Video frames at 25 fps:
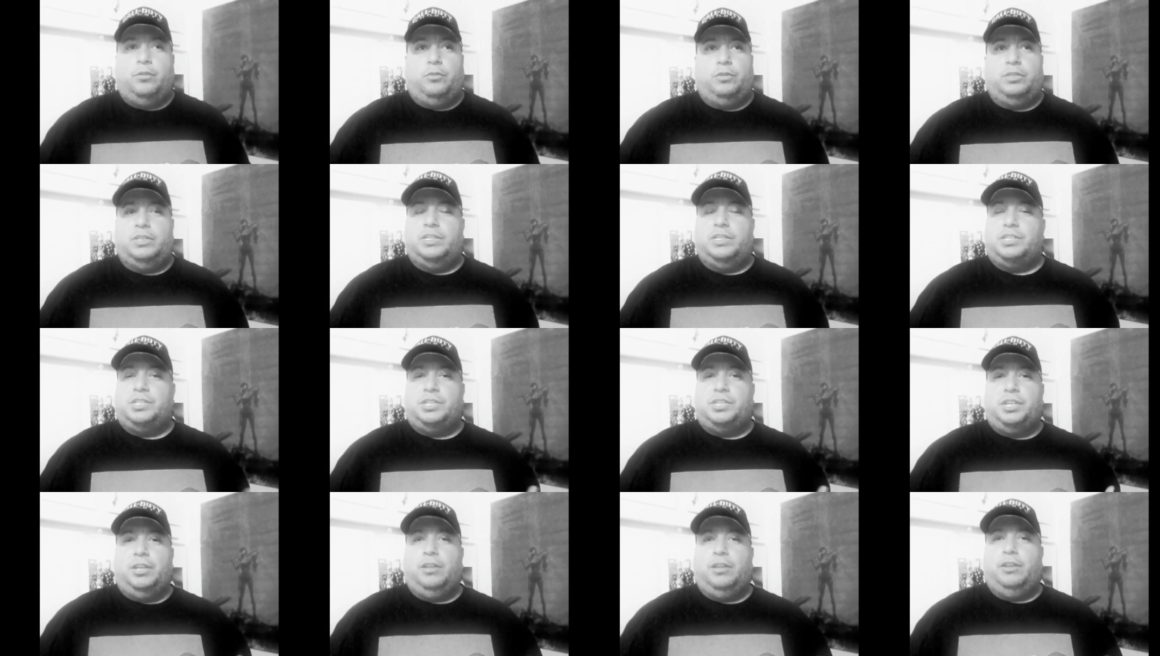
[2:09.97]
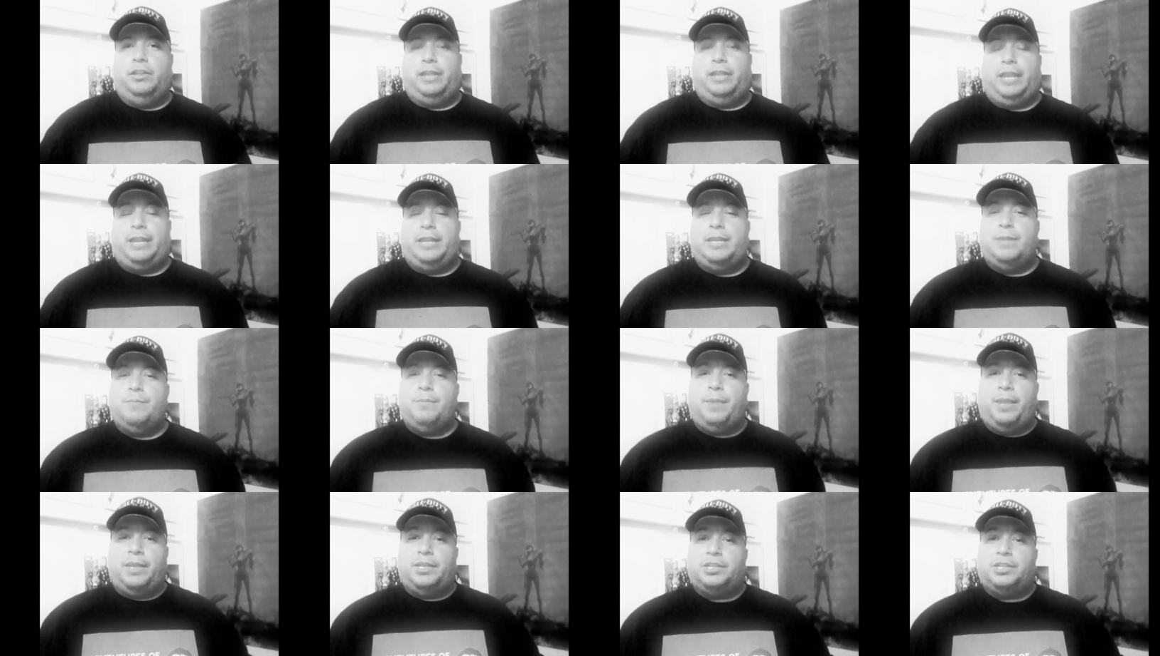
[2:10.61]
just chilling and he
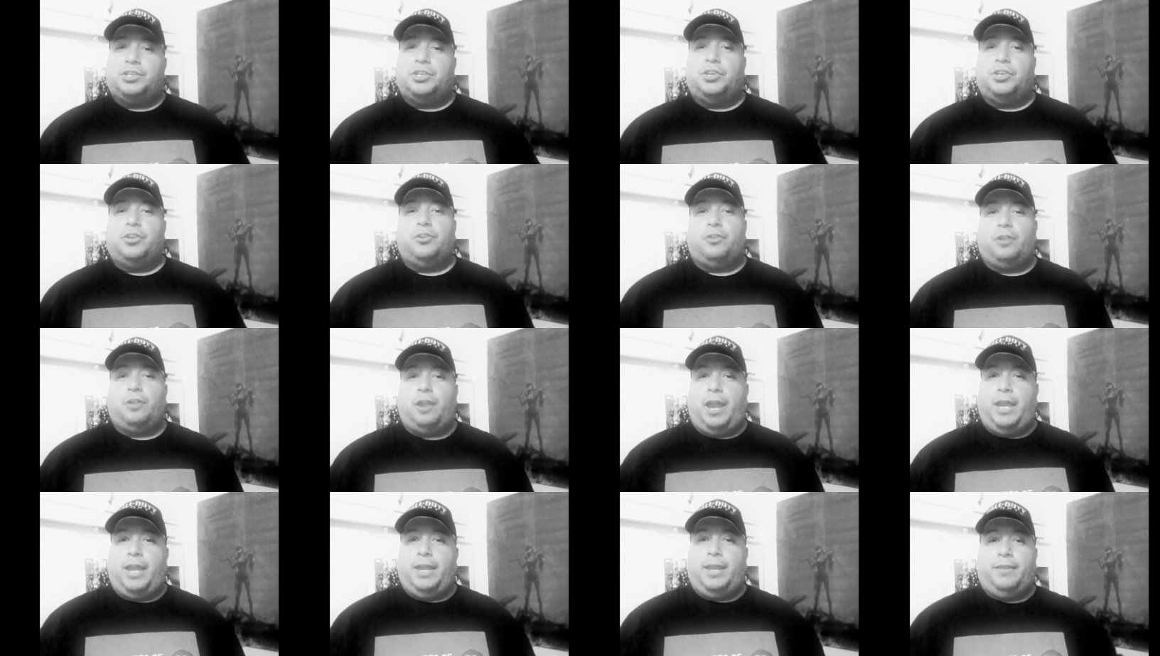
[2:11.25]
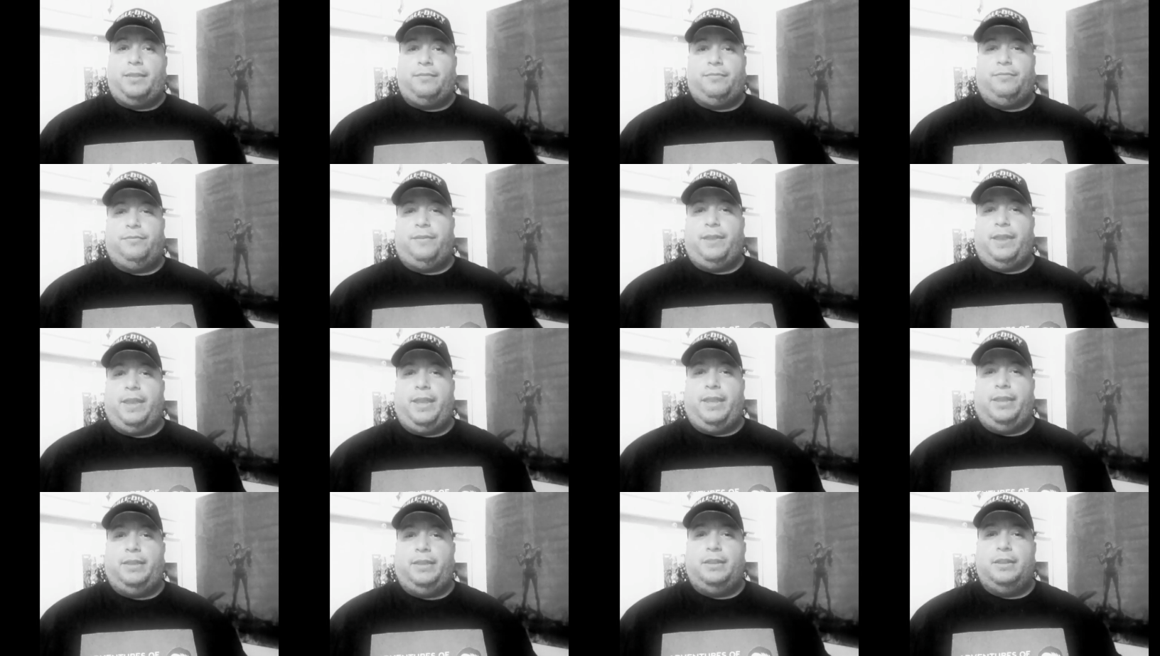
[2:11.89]
made sure I get
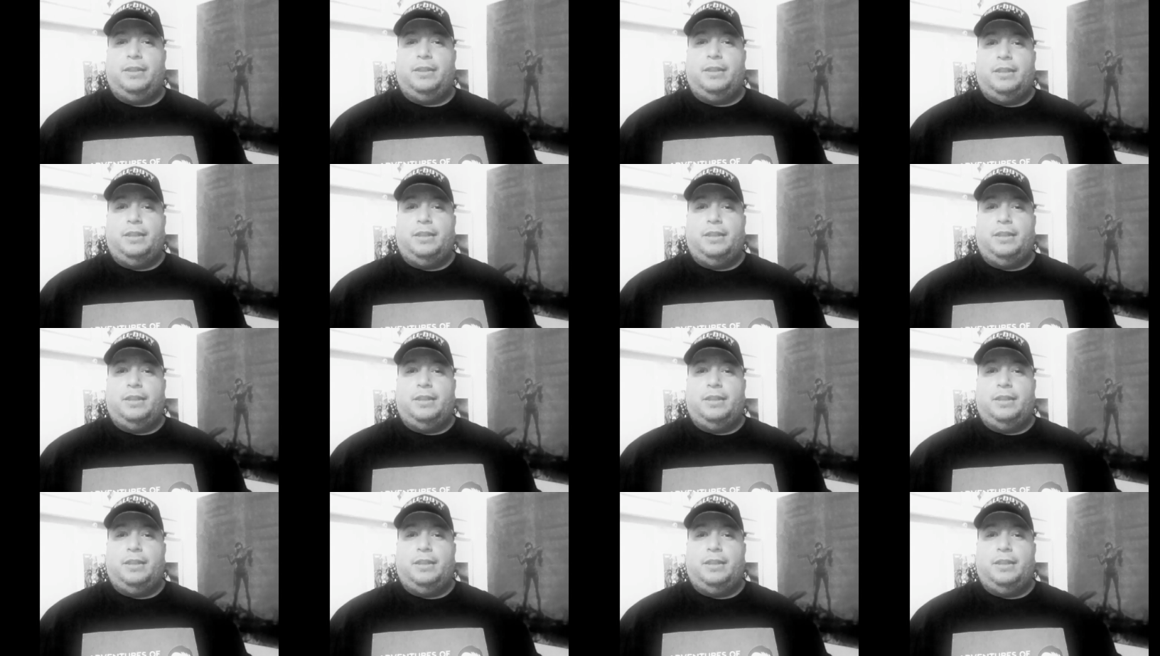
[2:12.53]
fed